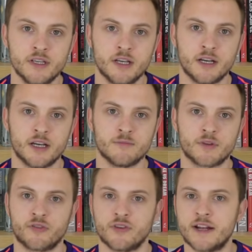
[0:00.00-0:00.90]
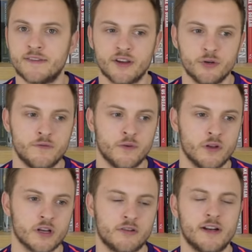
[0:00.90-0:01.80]
um, creating an awful
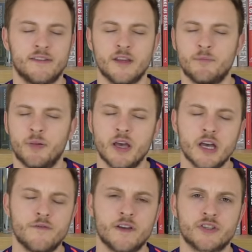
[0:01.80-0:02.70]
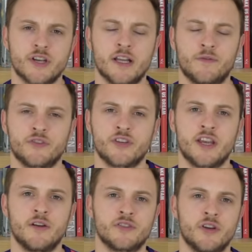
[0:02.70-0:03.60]
lot, created a perfect chance for
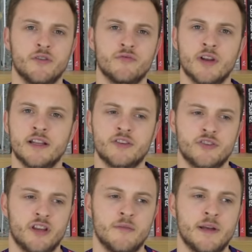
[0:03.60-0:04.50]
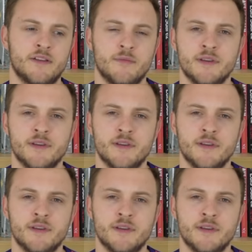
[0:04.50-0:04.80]
Sheyi Ojo, who really should have done better.